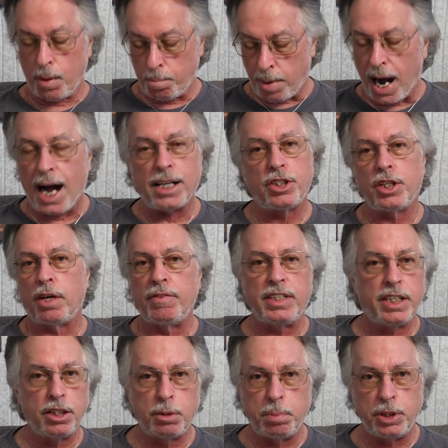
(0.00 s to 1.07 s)
pots,
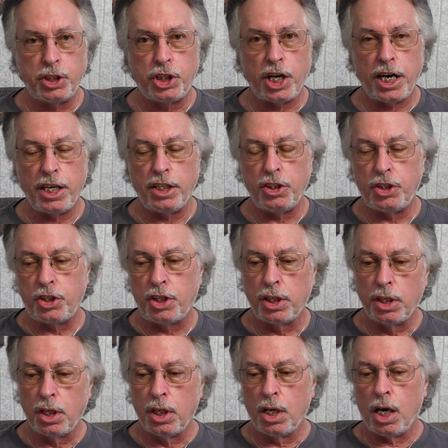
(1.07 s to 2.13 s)
everything's been changed,
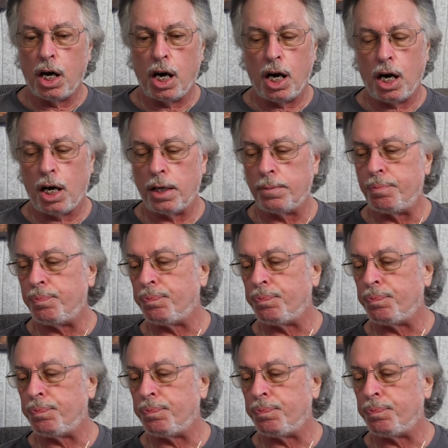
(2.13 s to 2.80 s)
um,